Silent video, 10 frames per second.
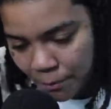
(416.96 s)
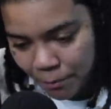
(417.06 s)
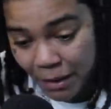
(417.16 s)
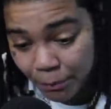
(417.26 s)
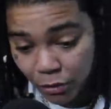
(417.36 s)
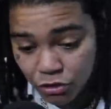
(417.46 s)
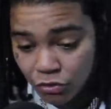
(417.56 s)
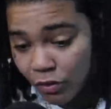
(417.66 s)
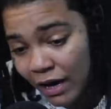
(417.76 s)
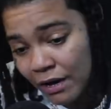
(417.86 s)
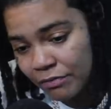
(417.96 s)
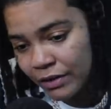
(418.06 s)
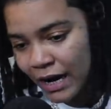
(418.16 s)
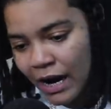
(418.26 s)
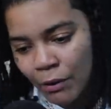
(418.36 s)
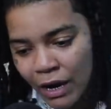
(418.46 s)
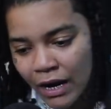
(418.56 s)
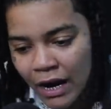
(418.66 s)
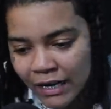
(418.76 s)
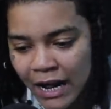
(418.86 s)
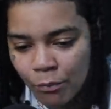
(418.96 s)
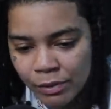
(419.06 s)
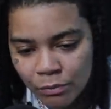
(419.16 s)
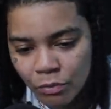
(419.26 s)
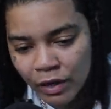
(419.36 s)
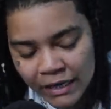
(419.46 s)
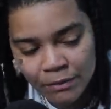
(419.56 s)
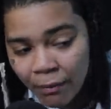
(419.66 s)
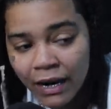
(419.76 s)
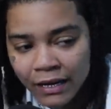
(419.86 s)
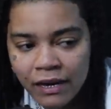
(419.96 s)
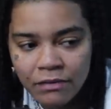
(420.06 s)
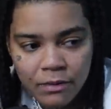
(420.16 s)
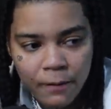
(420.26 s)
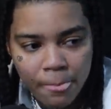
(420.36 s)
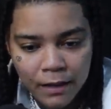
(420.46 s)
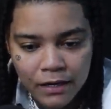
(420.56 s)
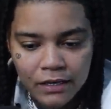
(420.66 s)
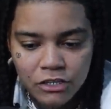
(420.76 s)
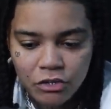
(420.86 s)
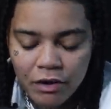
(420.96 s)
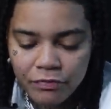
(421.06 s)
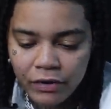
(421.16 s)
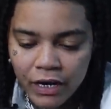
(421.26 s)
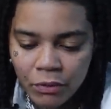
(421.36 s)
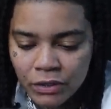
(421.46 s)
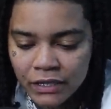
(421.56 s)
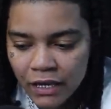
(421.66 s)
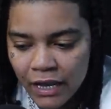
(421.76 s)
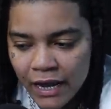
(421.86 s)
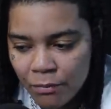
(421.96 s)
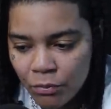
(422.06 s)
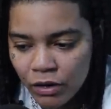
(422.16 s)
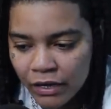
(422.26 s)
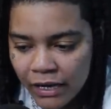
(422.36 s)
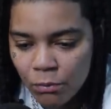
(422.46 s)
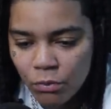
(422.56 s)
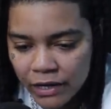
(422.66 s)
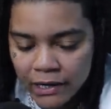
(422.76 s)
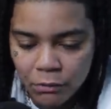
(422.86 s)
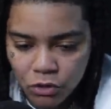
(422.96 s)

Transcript: my personal life and how I allow people in my life. Right, right. So I feel like with the label, the label, yeah, they was